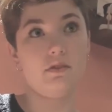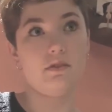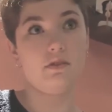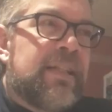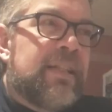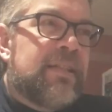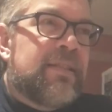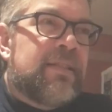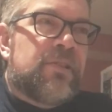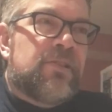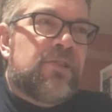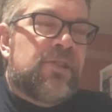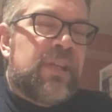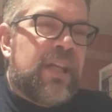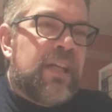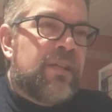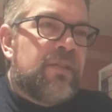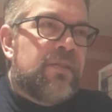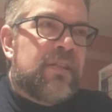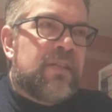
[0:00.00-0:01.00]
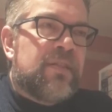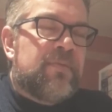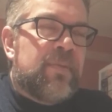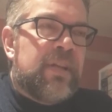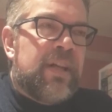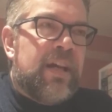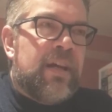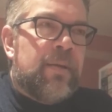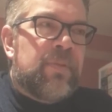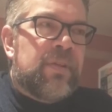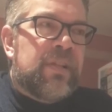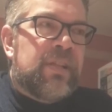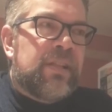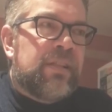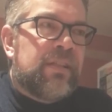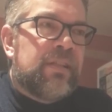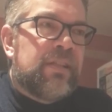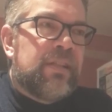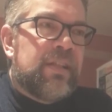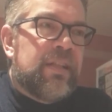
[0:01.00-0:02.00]
I think it's a change that's been
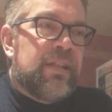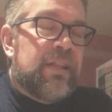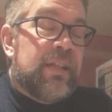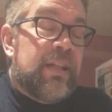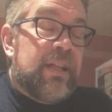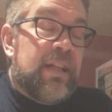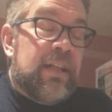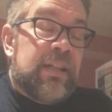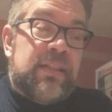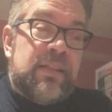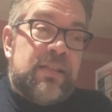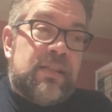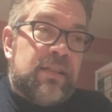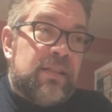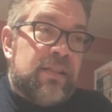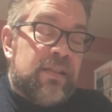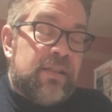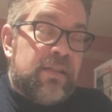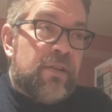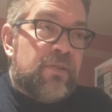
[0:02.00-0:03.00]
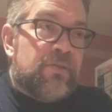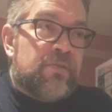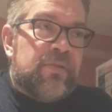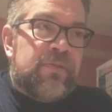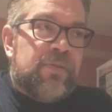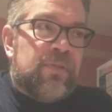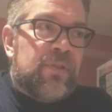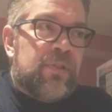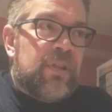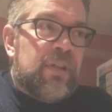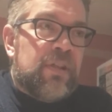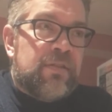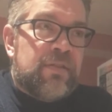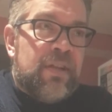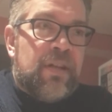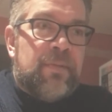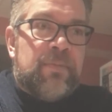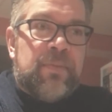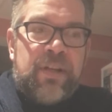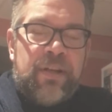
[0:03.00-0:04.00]
happening, at least in this country, for a
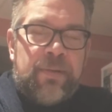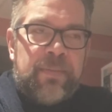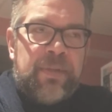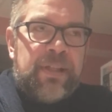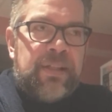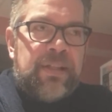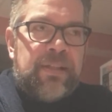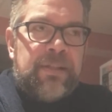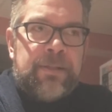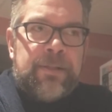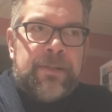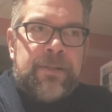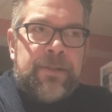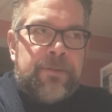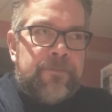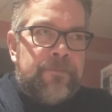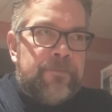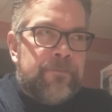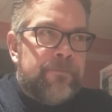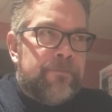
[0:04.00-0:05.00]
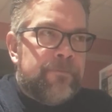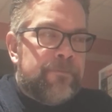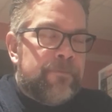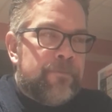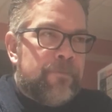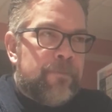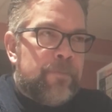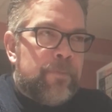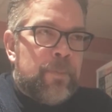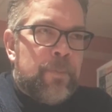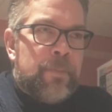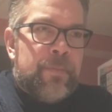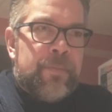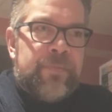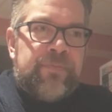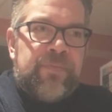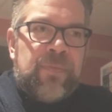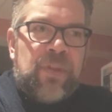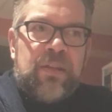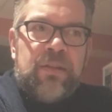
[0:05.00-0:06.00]
long time coming.
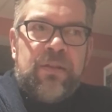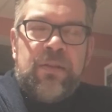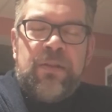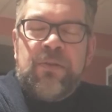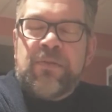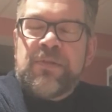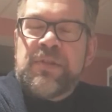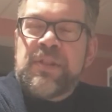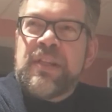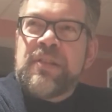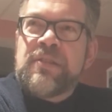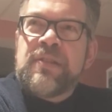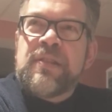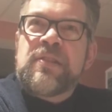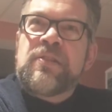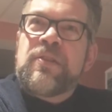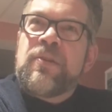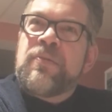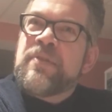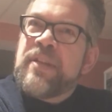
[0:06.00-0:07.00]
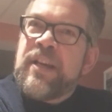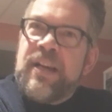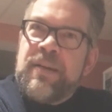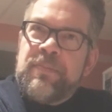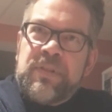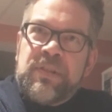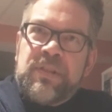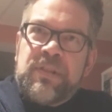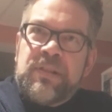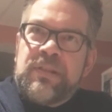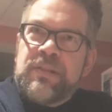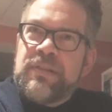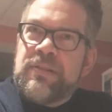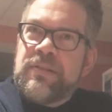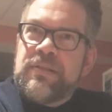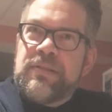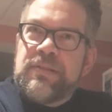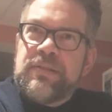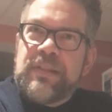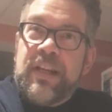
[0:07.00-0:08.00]
Change doesn't always happen
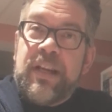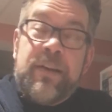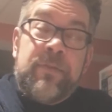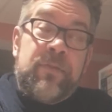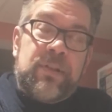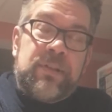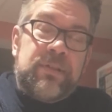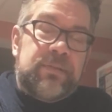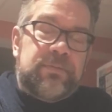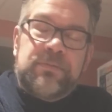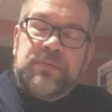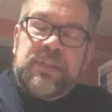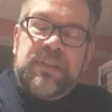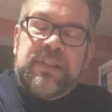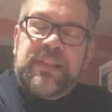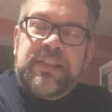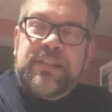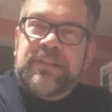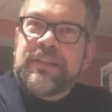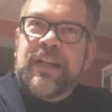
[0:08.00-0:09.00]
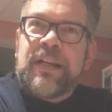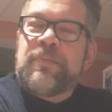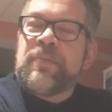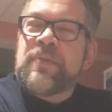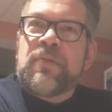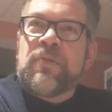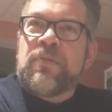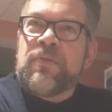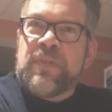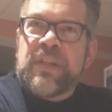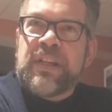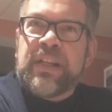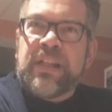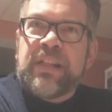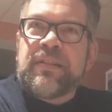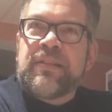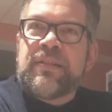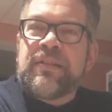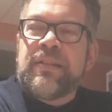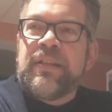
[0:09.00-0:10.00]
ever really happen
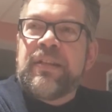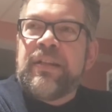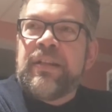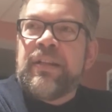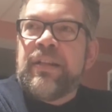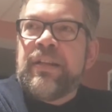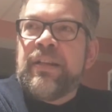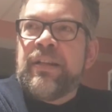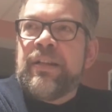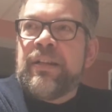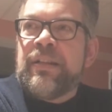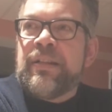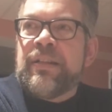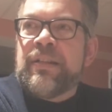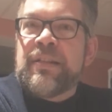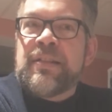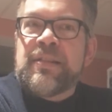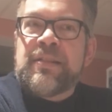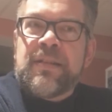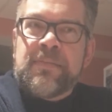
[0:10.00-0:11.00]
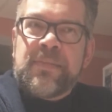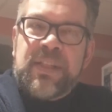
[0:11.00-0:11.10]
overnight. And